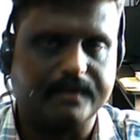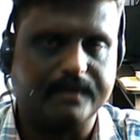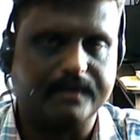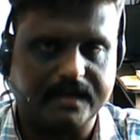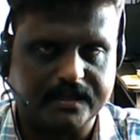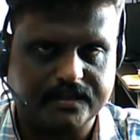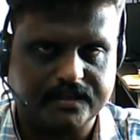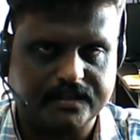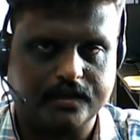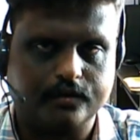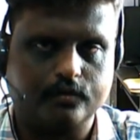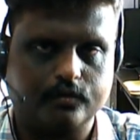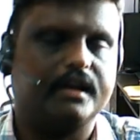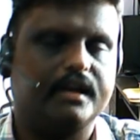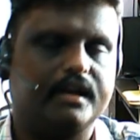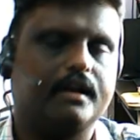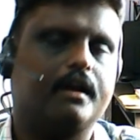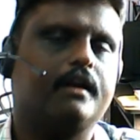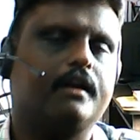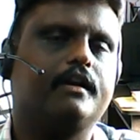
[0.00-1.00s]
reduction tool
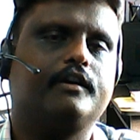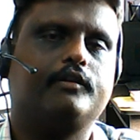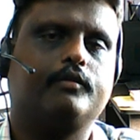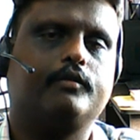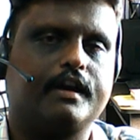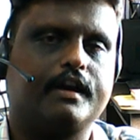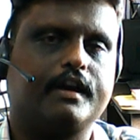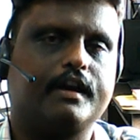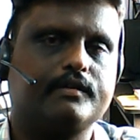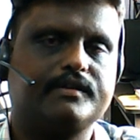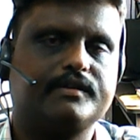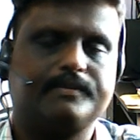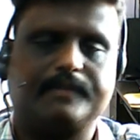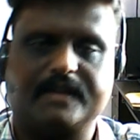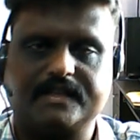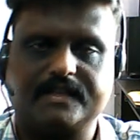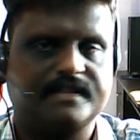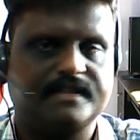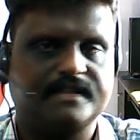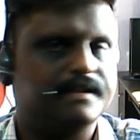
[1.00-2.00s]
in order to reduce
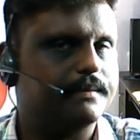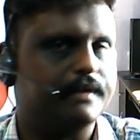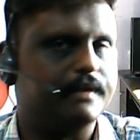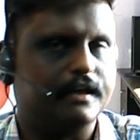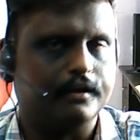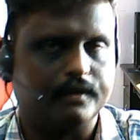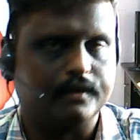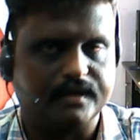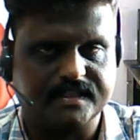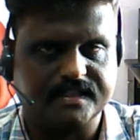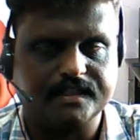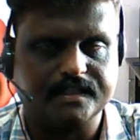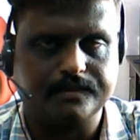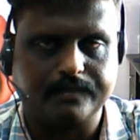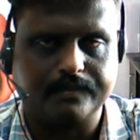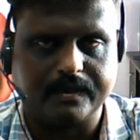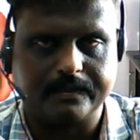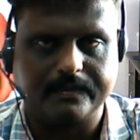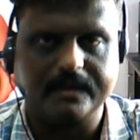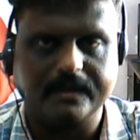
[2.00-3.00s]
plagiarism in your research
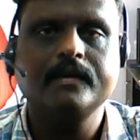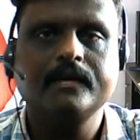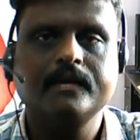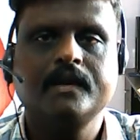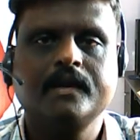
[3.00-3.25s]
paper.